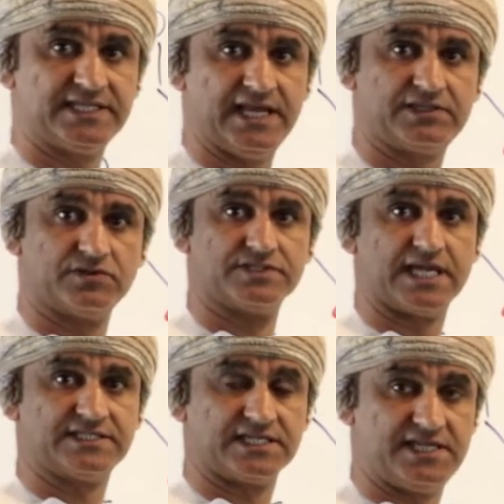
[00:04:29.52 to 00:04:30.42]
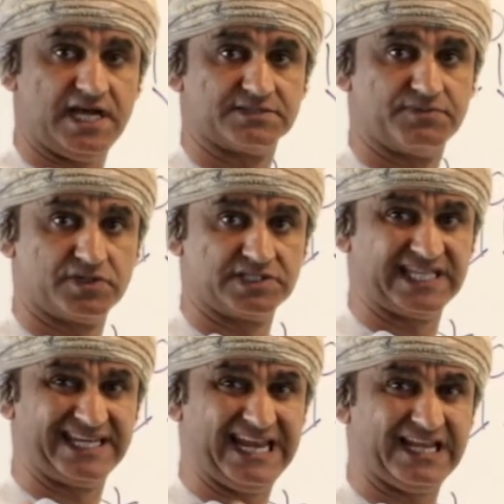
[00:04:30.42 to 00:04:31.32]
electrons, as it does, because it's
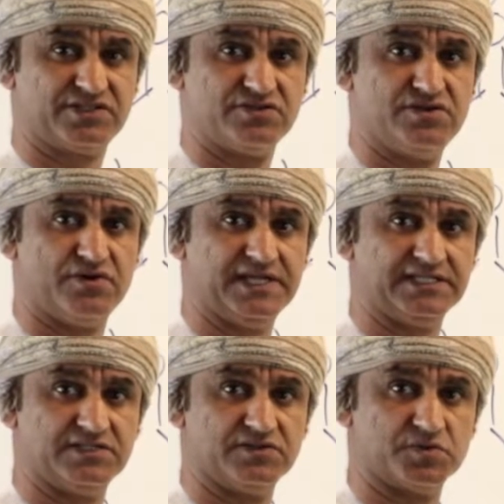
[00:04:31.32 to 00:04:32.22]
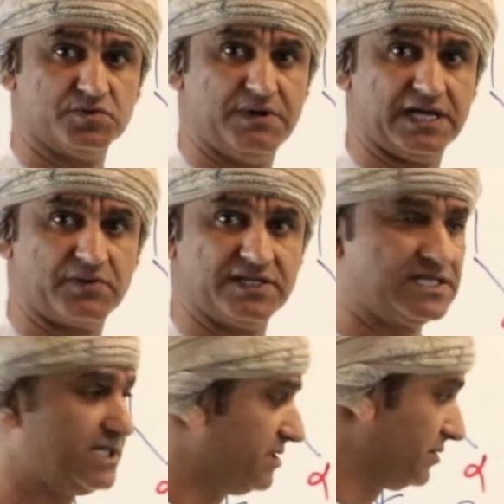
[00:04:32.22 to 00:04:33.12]
an electron donating group by resonance,